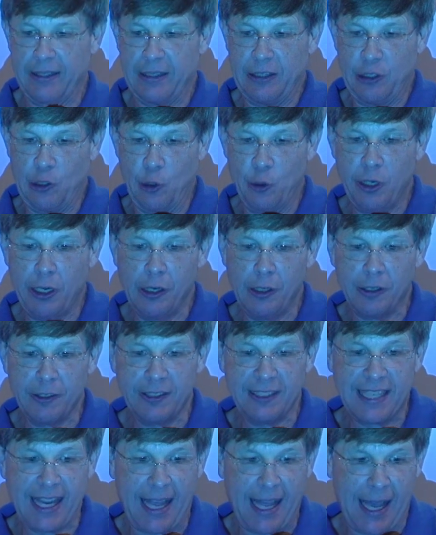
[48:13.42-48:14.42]

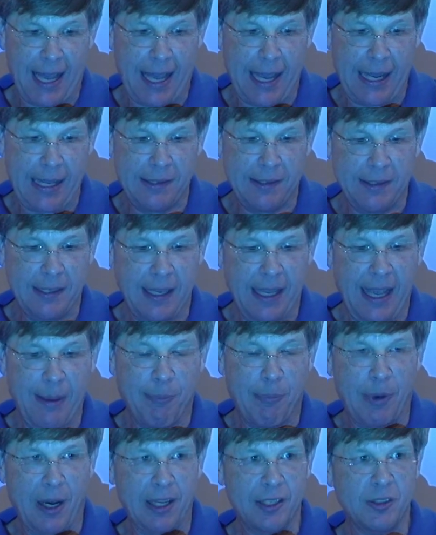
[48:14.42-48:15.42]
nucleotides
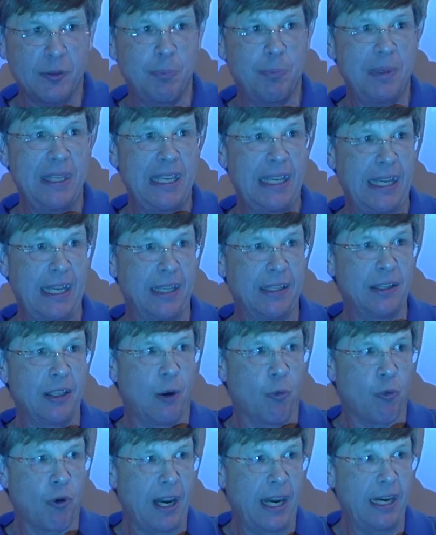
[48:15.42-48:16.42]
must be in
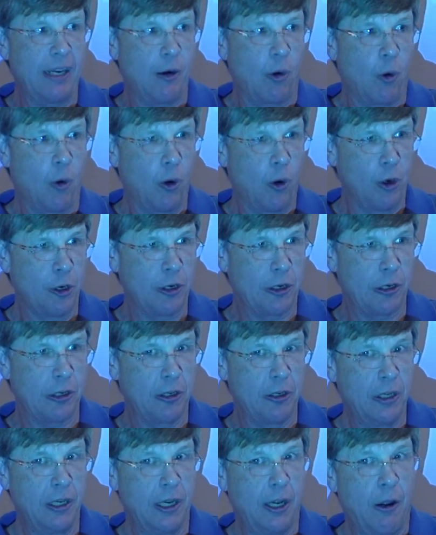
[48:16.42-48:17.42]
the right
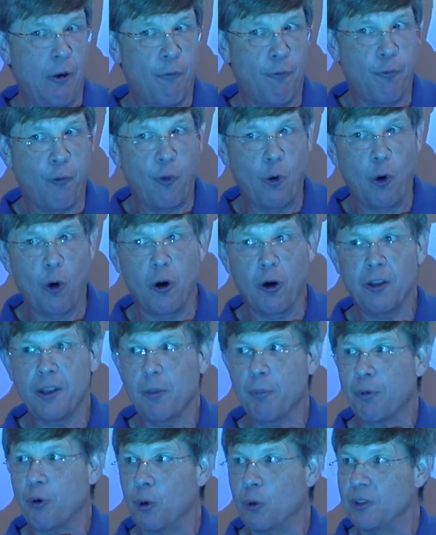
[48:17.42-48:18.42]
order for the
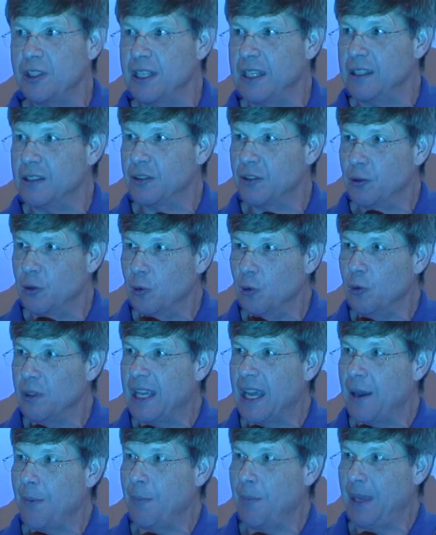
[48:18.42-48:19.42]
proteins to
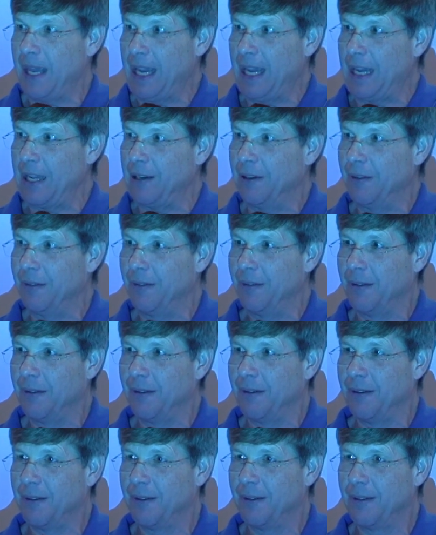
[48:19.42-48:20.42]
get made.
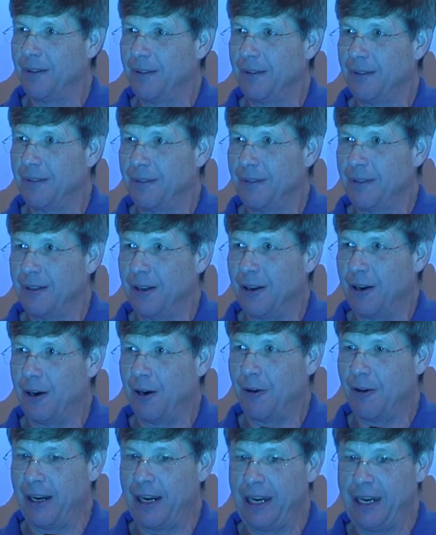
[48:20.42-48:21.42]

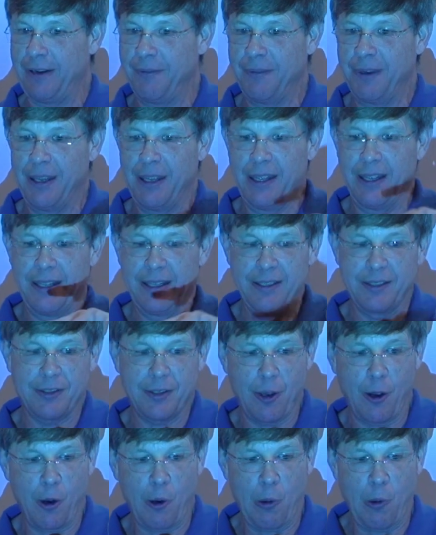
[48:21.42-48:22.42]
All right?
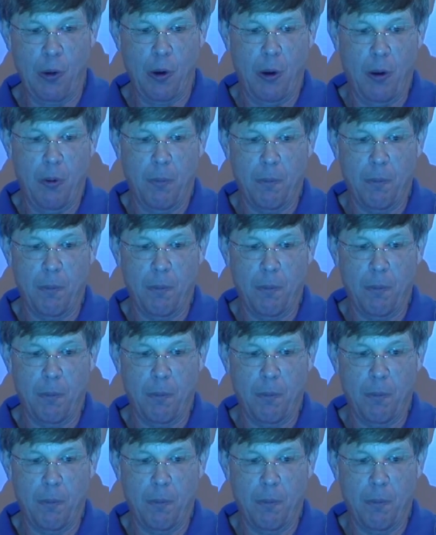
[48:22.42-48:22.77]
So